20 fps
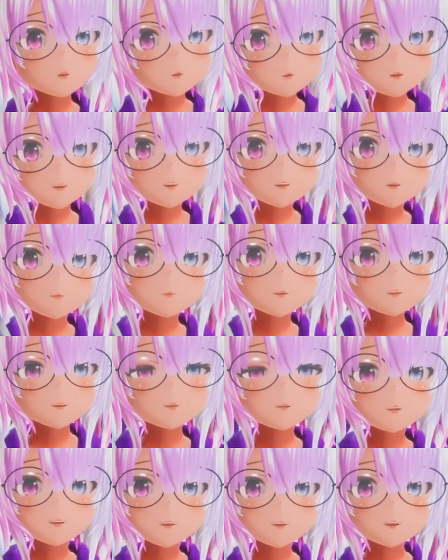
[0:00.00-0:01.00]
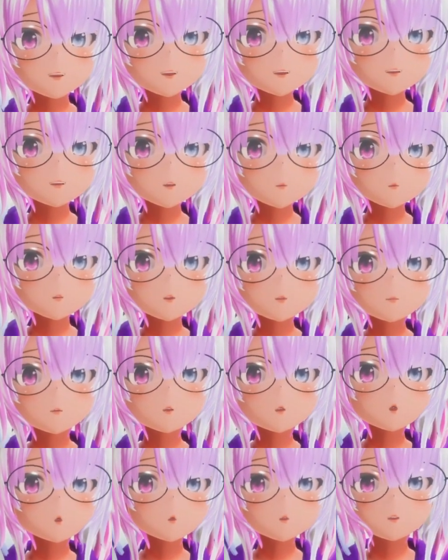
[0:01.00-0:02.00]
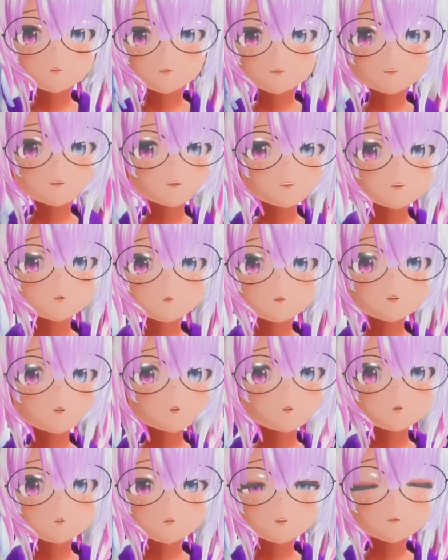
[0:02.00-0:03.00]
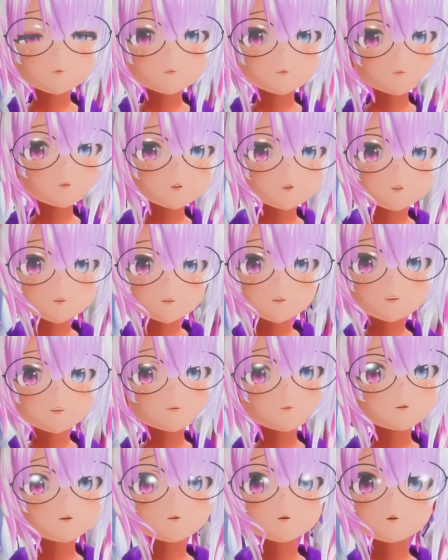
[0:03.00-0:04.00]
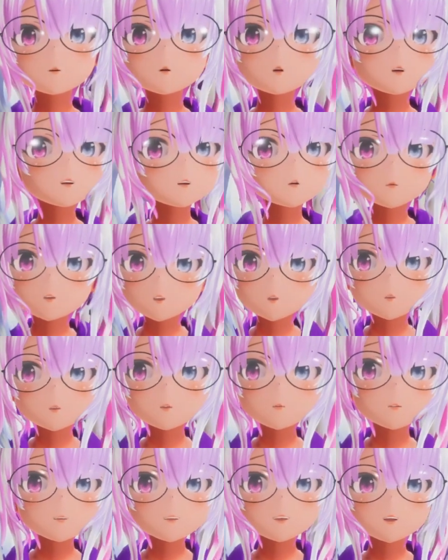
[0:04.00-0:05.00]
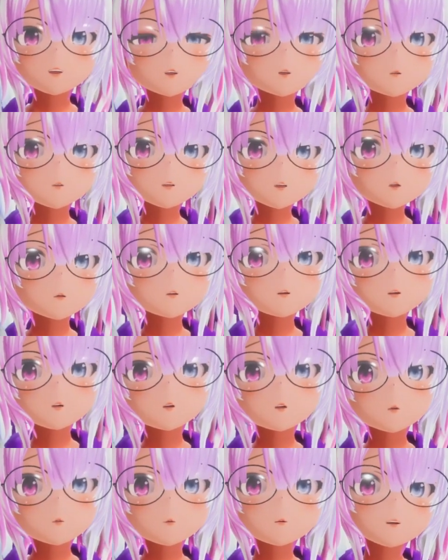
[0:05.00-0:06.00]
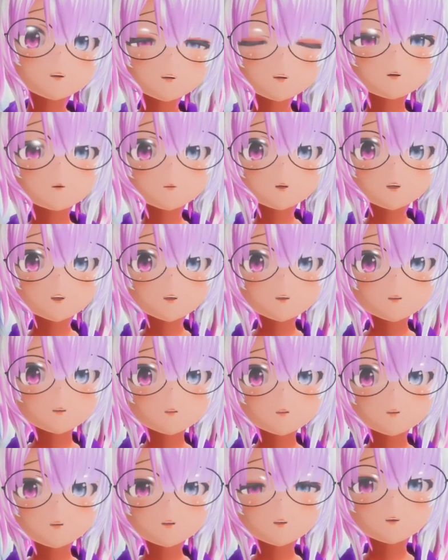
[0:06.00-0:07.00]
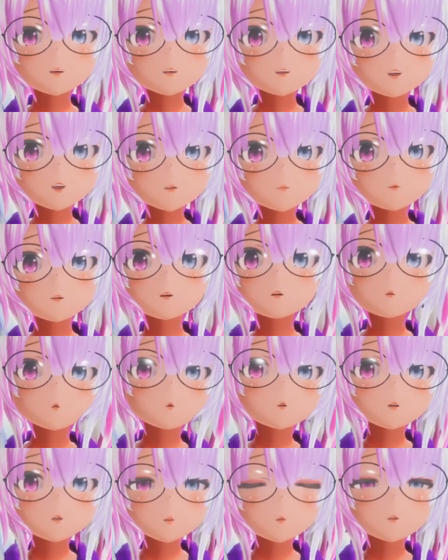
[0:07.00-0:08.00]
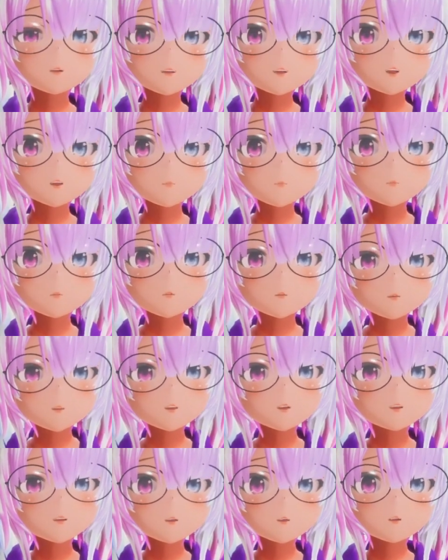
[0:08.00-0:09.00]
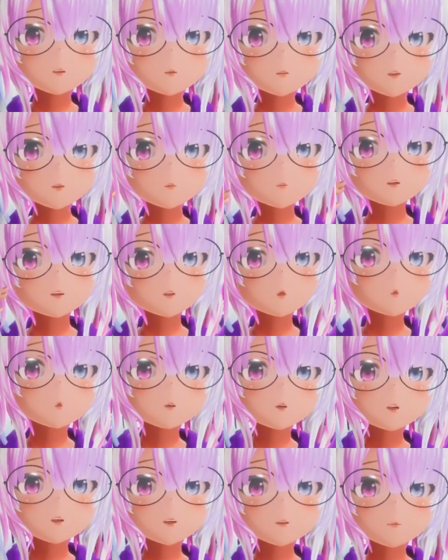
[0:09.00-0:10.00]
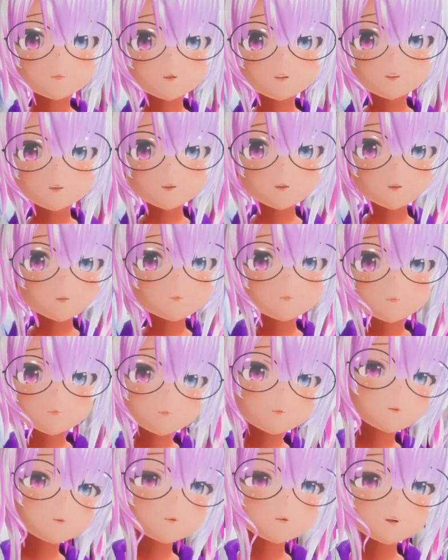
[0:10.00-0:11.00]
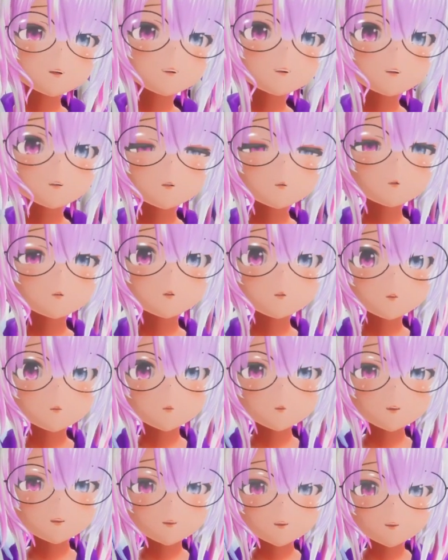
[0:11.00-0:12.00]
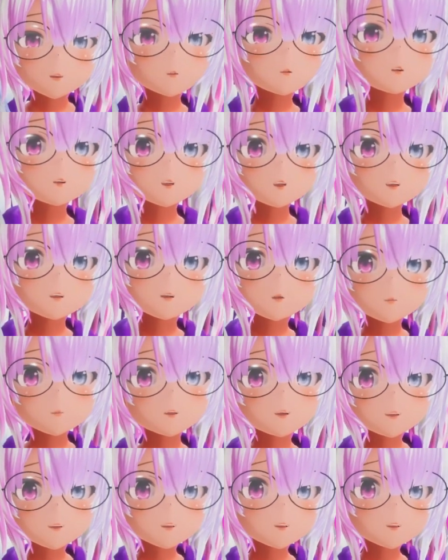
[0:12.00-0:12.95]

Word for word: something like a head swap where you're dealing with two different models and maybe possibly two different textures that might not completely match. I find it really, really helpful just so that like when I'm like, um, essentially what you're doing is like you're cutting and pasting, you're